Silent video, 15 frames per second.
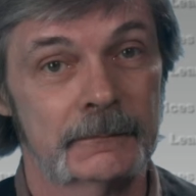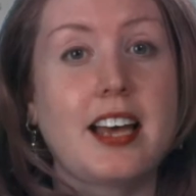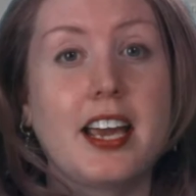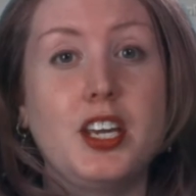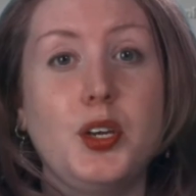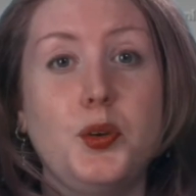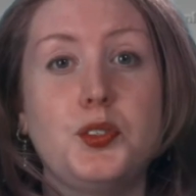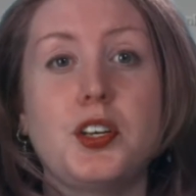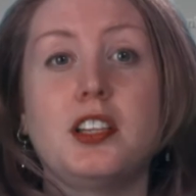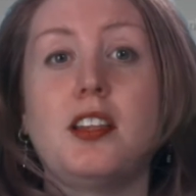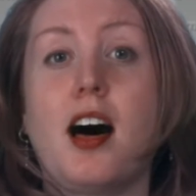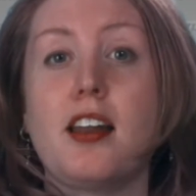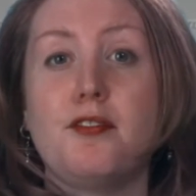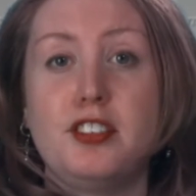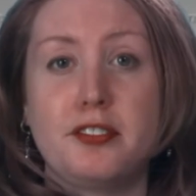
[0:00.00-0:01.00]
I use a
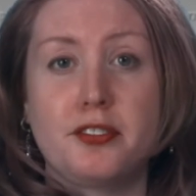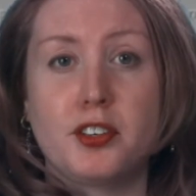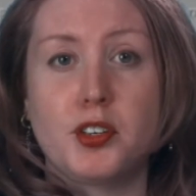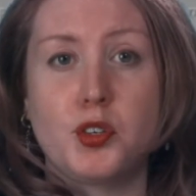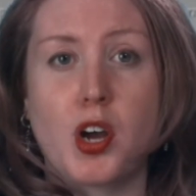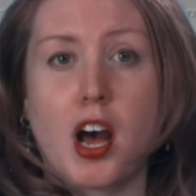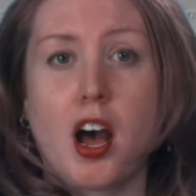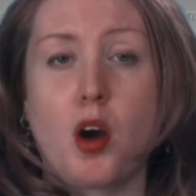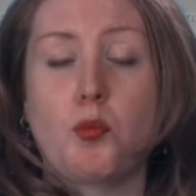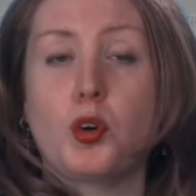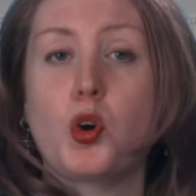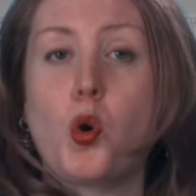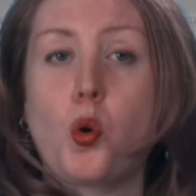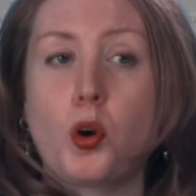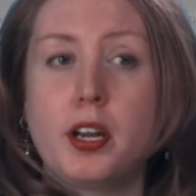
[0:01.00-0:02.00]
lot of different
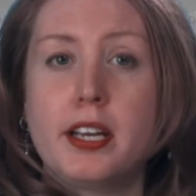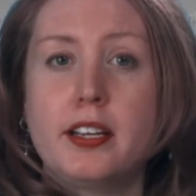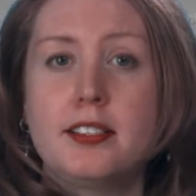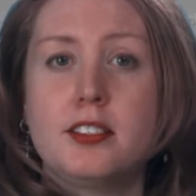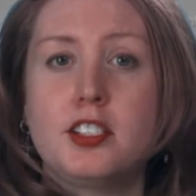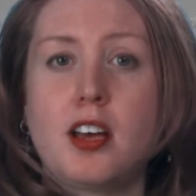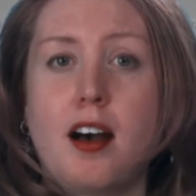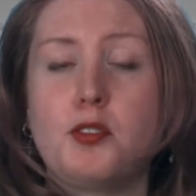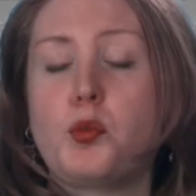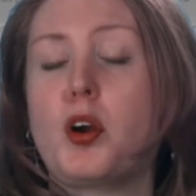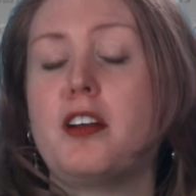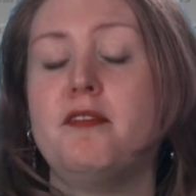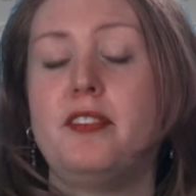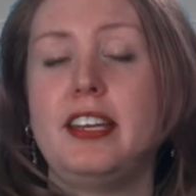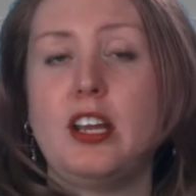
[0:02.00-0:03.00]
recording
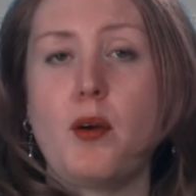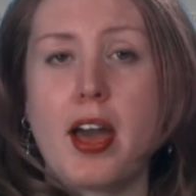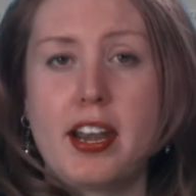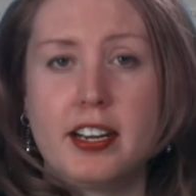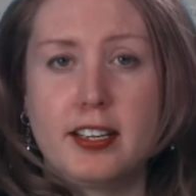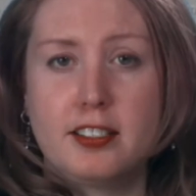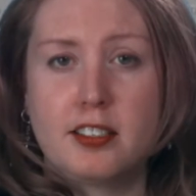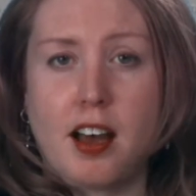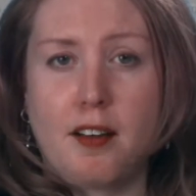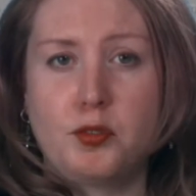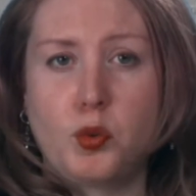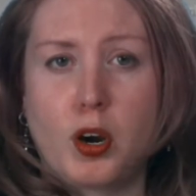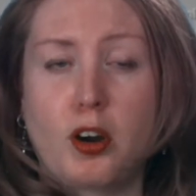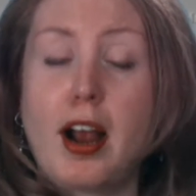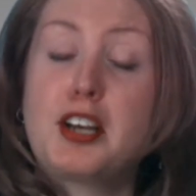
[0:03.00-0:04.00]
software and video editing
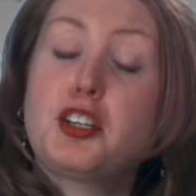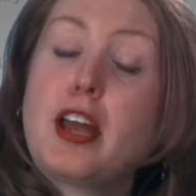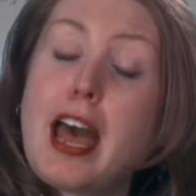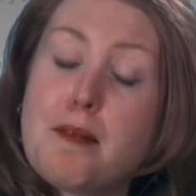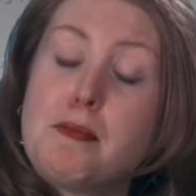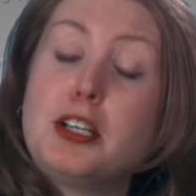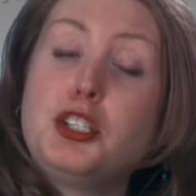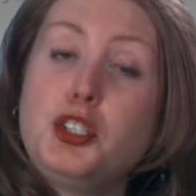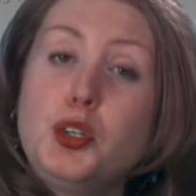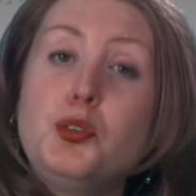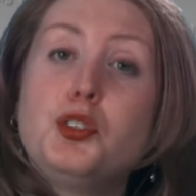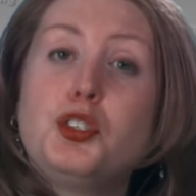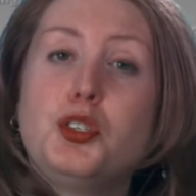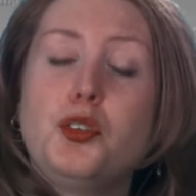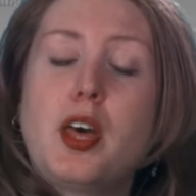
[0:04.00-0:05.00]
software, or actually I have my
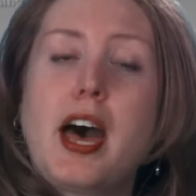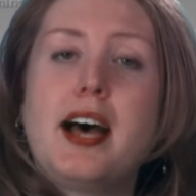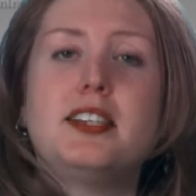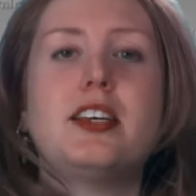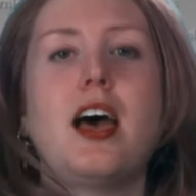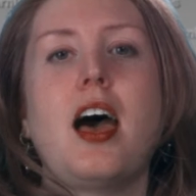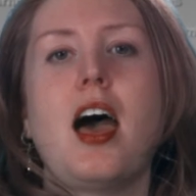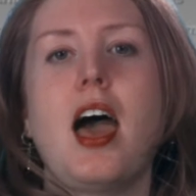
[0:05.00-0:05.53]
students do that.